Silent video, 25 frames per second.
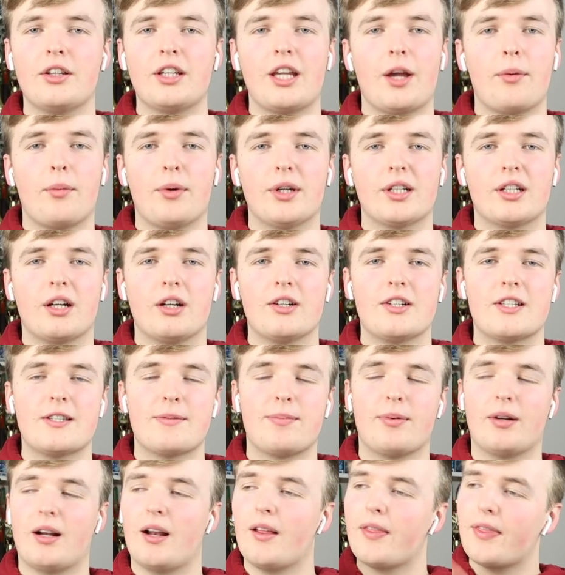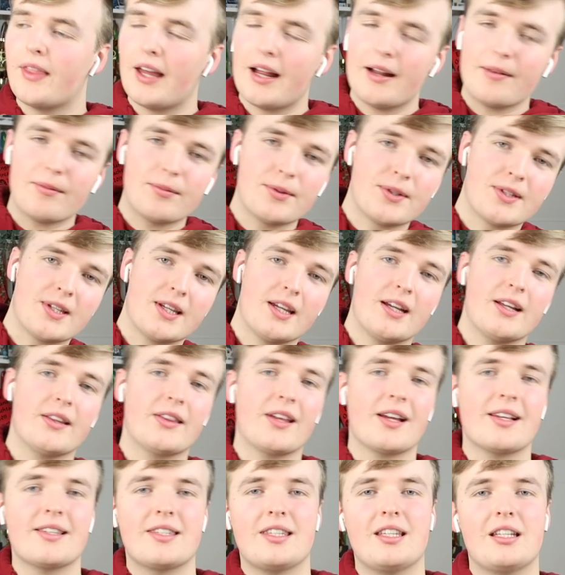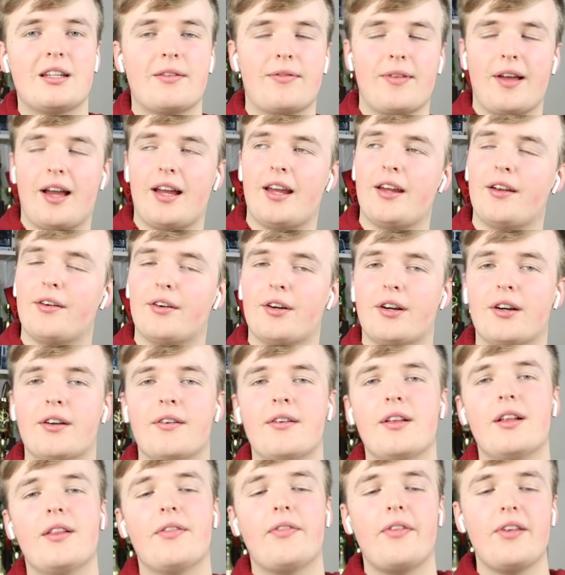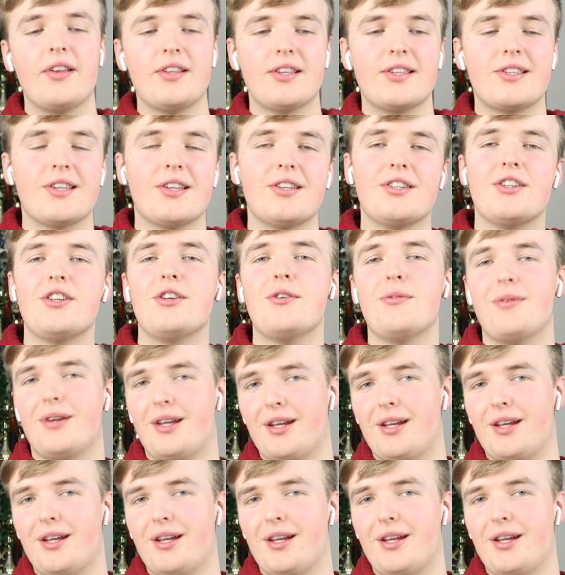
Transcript: I don't get why he can't just be like, that was it, that's the end of that era, this is a new